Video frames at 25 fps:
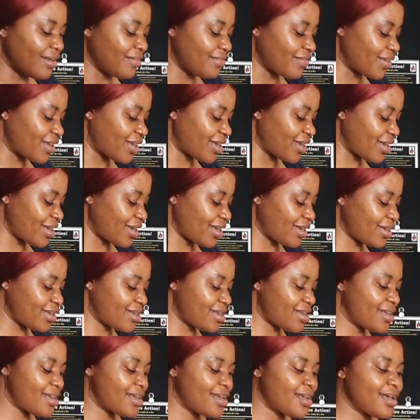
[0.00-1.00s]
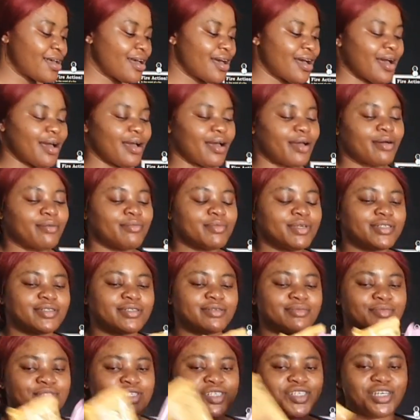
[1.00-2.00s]
love it. I got me
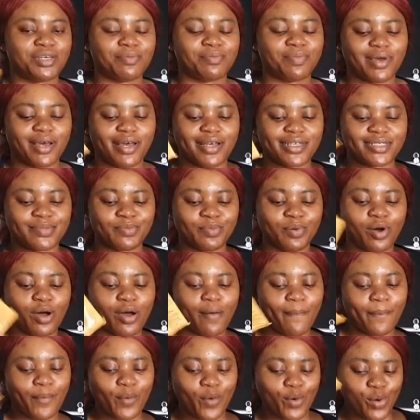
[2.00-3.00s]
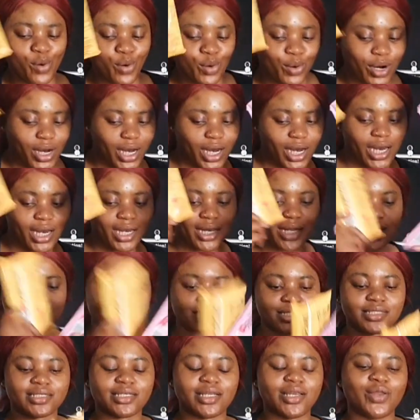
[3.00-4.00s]
some cheap ass popcorn
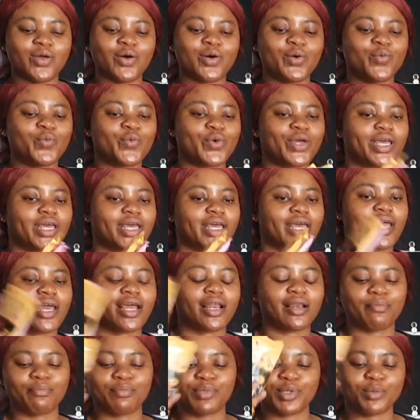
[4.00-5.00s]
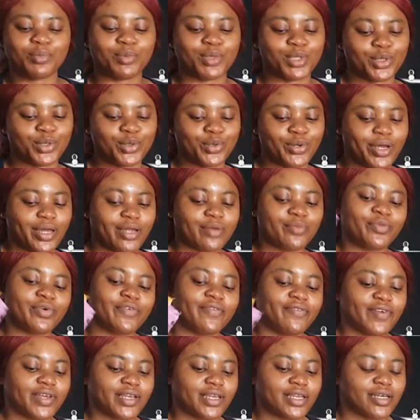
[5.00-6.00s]
because it's a long weekend, boo boo, and we
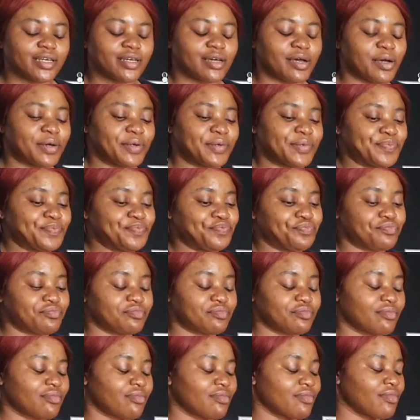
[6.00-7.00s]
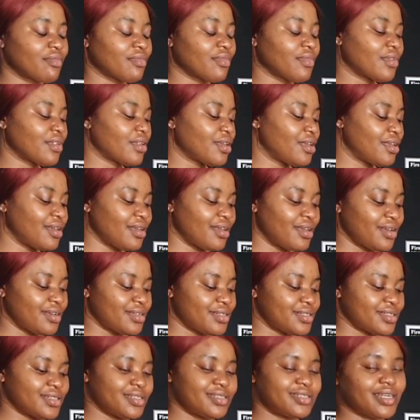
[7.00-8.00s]
finna um
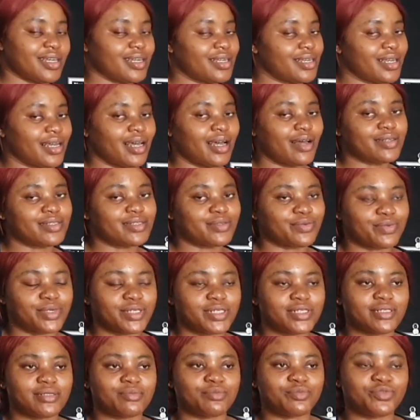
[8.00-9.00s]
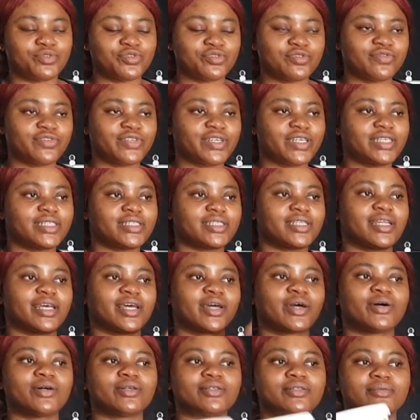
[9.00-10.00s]
just stay in the house and watch some movies. And
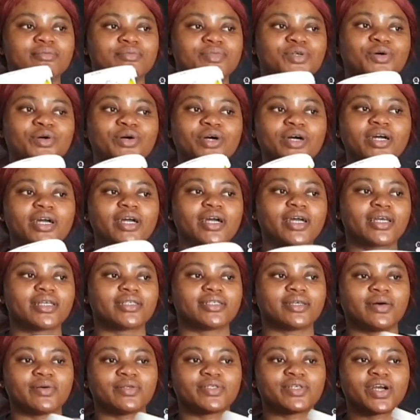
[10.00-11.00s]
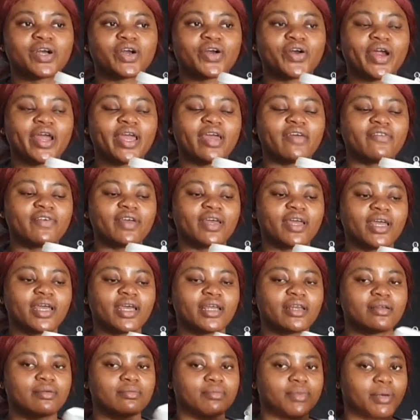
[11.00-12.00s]
I got some yogurt because I was
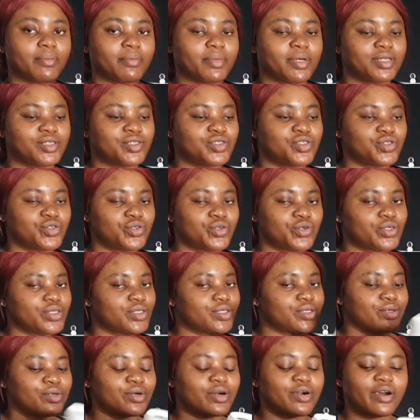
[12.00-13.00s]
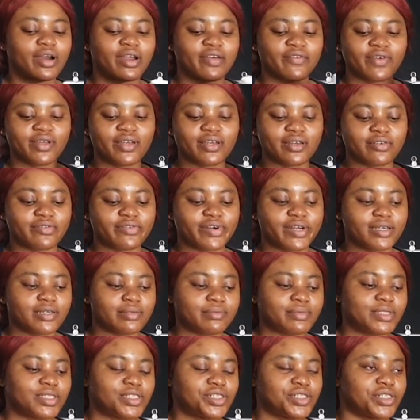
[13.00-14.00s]
craving. on my menstrual, so craving the
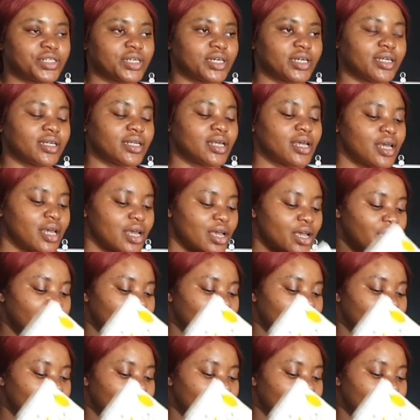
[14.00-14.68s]
randomest shit.